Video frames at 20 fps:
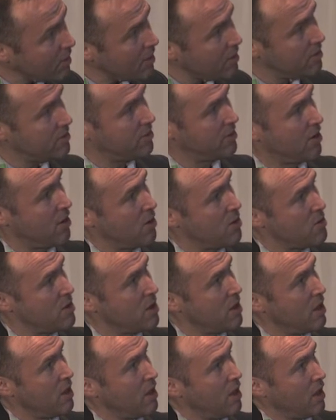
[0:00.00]

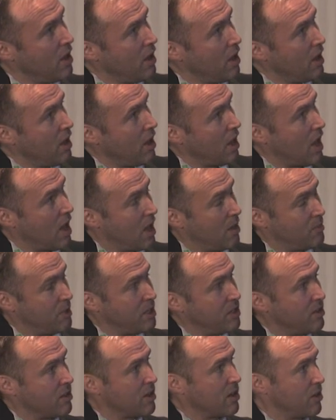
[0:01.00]
So
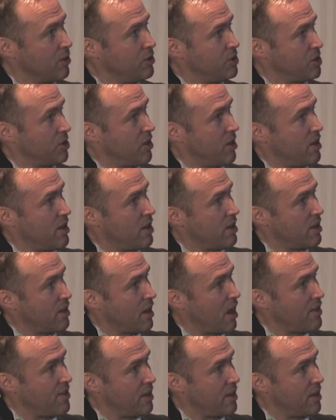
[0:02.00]
in conclusion, I